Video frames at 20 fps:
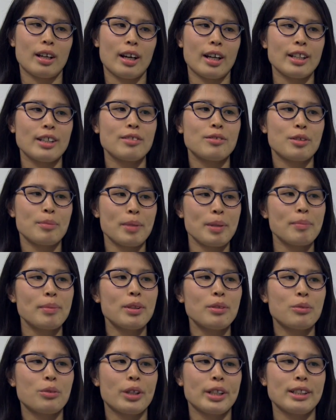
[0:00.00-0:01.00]
I
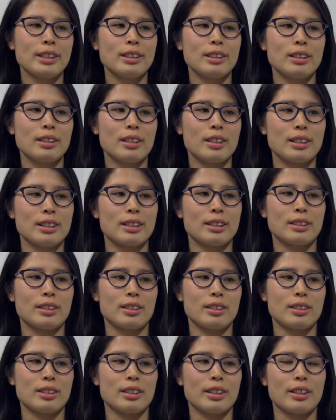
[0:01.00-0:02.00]
remember one
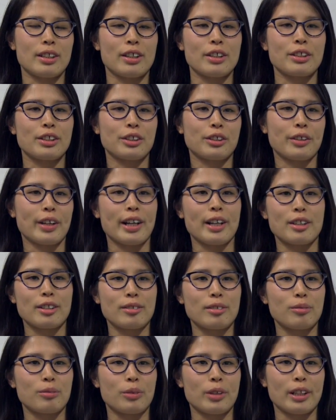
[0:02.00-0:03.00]
instance in undergrad
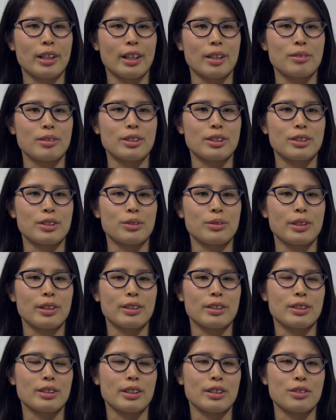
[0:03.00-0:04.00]
when I was doing
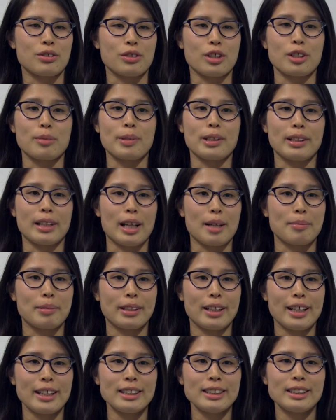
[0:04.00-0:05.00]
this astronomy lab
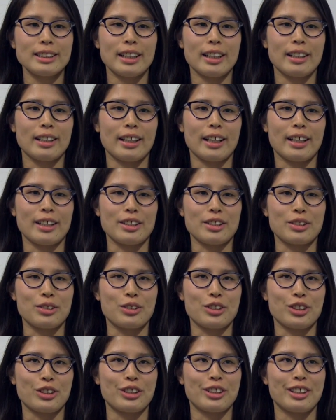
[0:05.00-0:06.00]
class and I had to
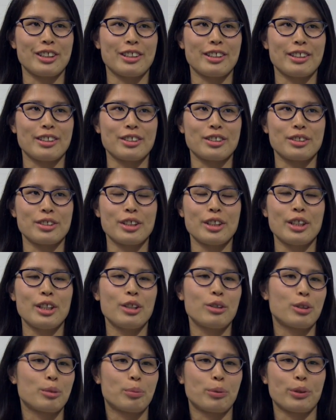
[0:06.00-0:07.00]
turn in this
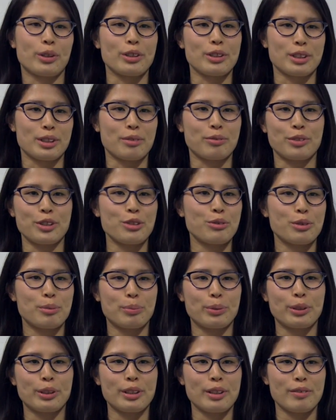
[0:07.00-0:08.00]
report. It was the first
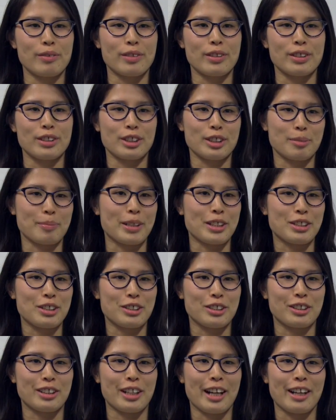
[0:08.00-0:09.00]
report of the
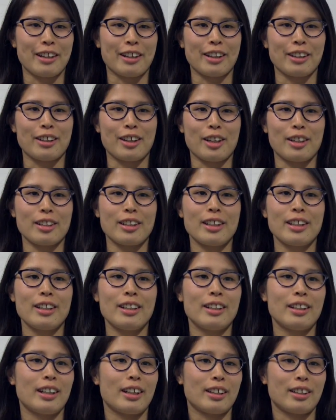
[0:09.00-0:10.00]
semester and I got
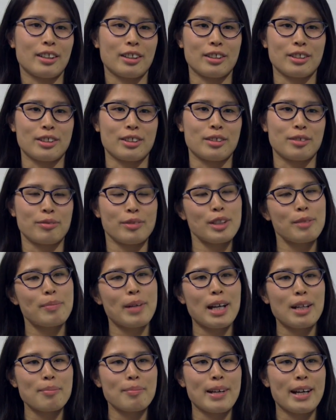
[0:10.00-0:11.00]
I got the
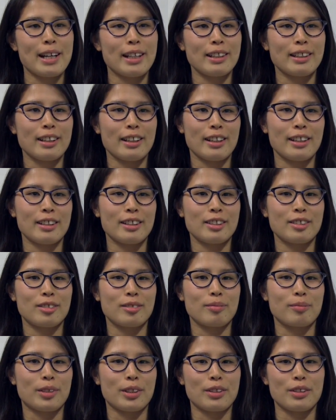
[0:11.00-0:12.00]
feedback back and
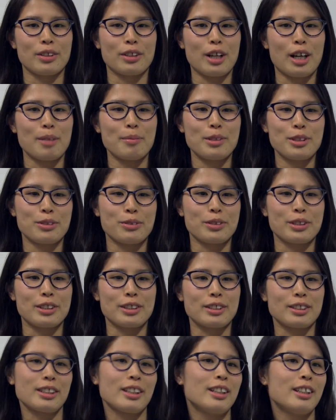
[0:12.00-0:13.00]
one of the comments
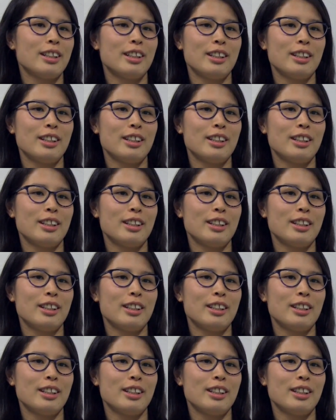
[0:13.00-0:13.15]
was,